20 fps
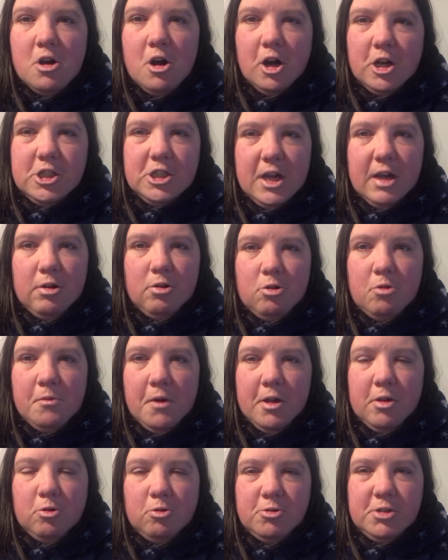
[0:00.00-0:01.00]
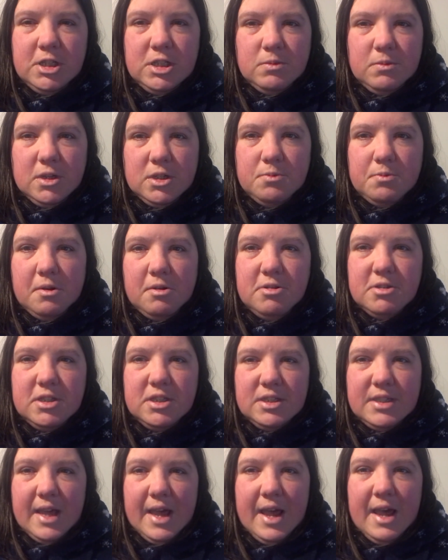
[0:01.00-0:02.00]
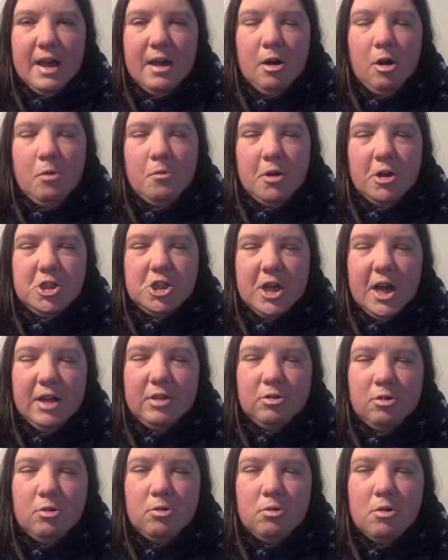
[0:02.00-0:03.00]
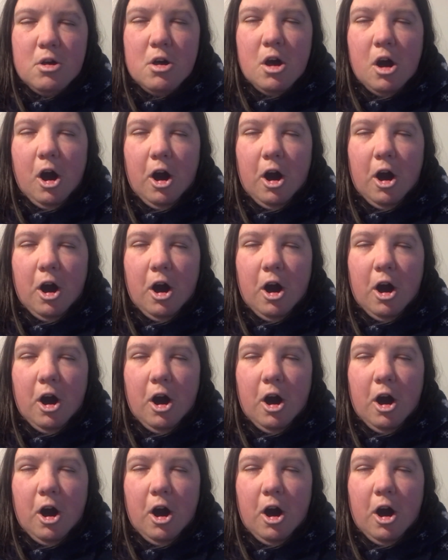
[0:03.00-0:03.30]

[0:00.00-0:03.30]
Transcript: I share all my autism experiences there on my channel.